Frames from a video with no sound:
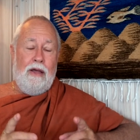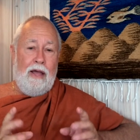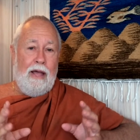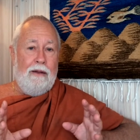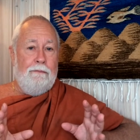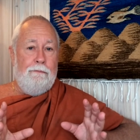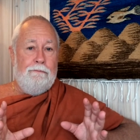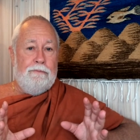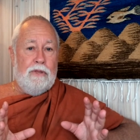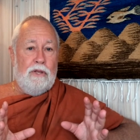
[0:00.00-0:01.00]
And
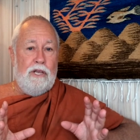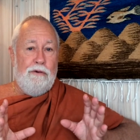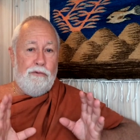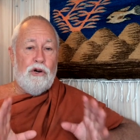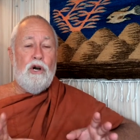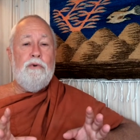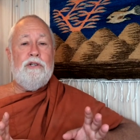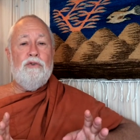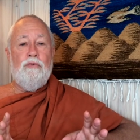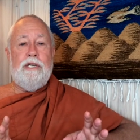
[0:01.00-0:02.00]
if we're
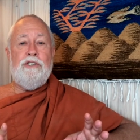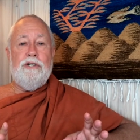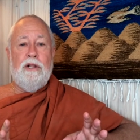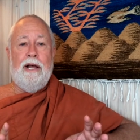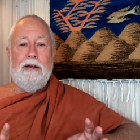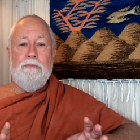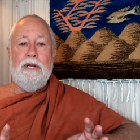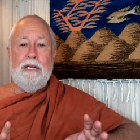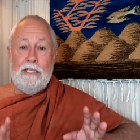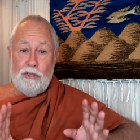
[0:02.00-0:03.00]
going to reach
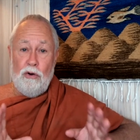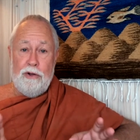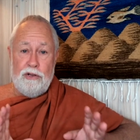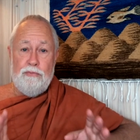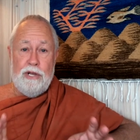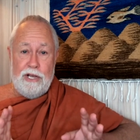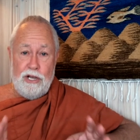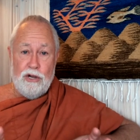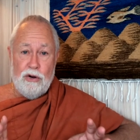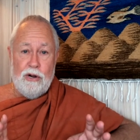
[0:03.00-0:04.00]
enlightenment, it's going to be
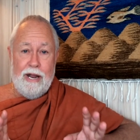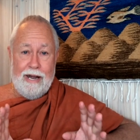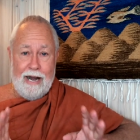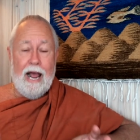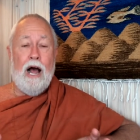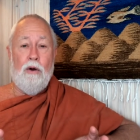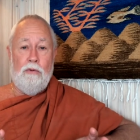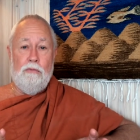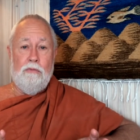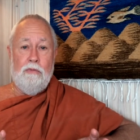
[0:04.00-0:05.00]
here and now,
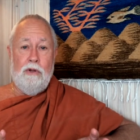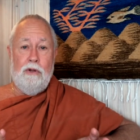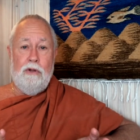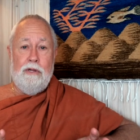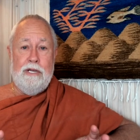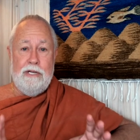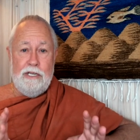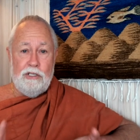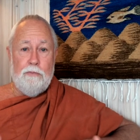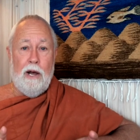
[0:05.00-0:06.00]
in
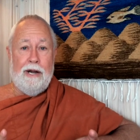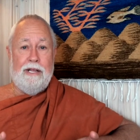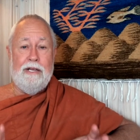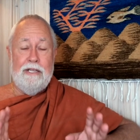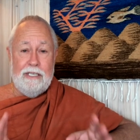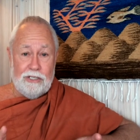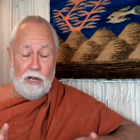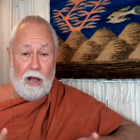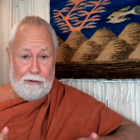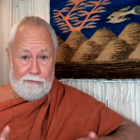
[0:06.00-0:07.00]
this body, in this
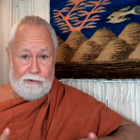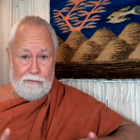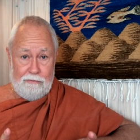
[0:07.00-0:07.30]
life.